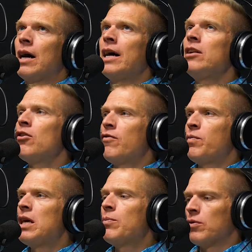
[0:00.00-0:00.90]
know of
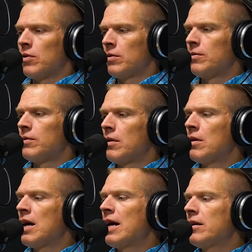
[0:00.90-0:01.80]
people
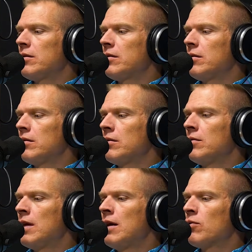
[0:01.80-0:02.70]
that
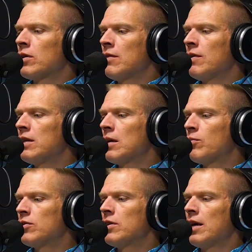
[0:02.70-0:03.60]
they were giving
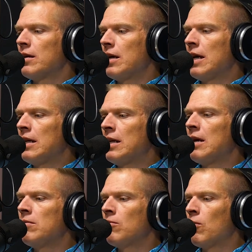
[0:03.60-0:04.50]
10% and
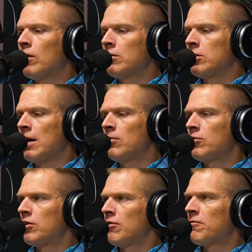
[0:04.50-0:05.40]
they wanted to
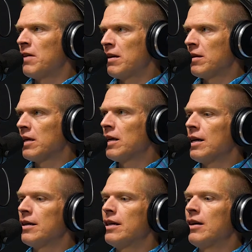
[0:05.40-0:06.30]
challenge their faith in
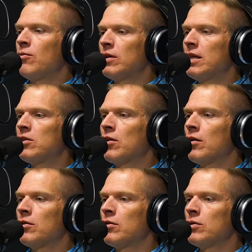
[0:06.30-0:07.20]
God. And what they
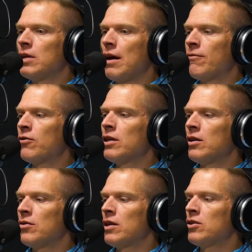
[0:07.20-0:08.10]
started to do is every
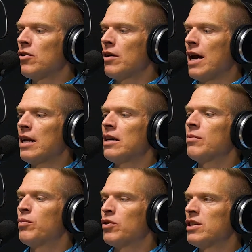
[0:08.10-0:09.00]
year they started adding
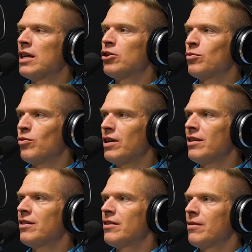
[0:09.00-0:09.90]
a percentage point.
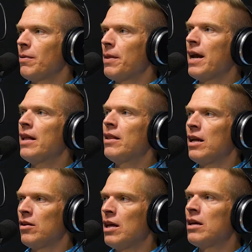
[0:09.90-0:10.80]
And
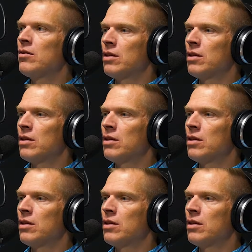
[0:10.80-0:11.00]
then they